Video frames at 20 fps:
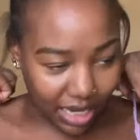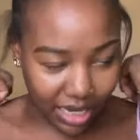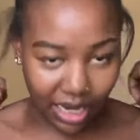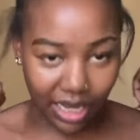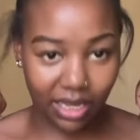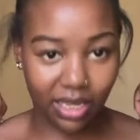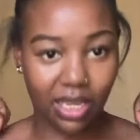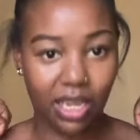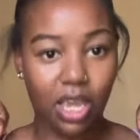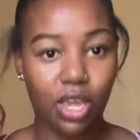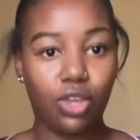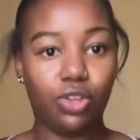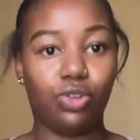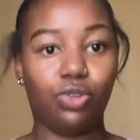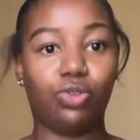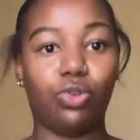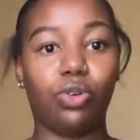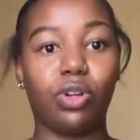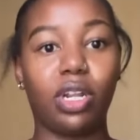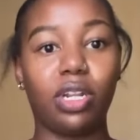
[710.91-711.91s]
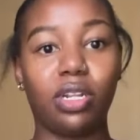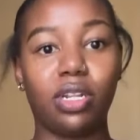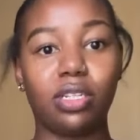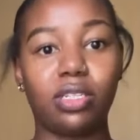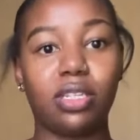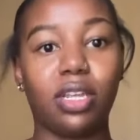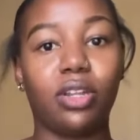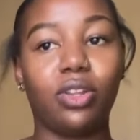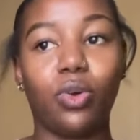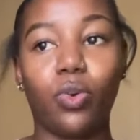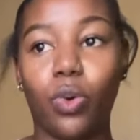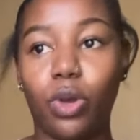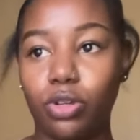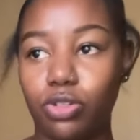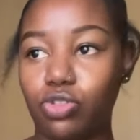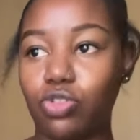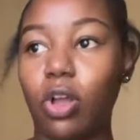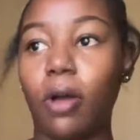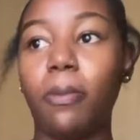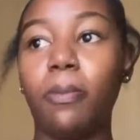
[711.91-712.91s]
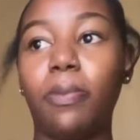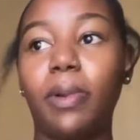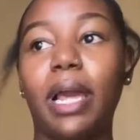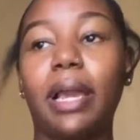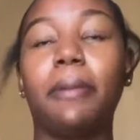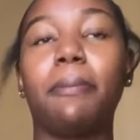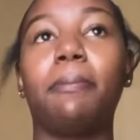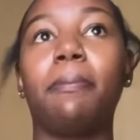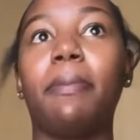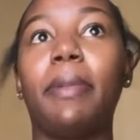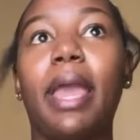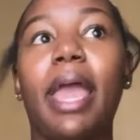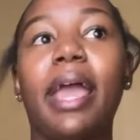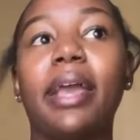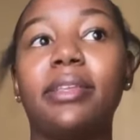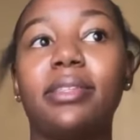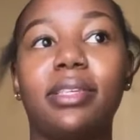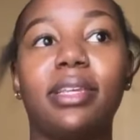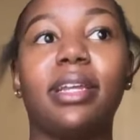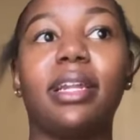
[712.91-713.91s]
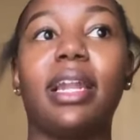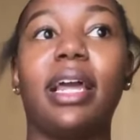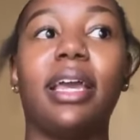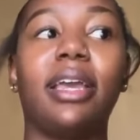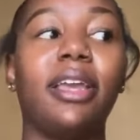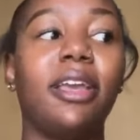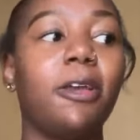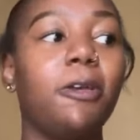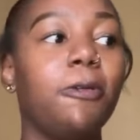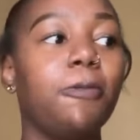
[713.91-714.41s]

Like, you don't understand the work. Stop like acting like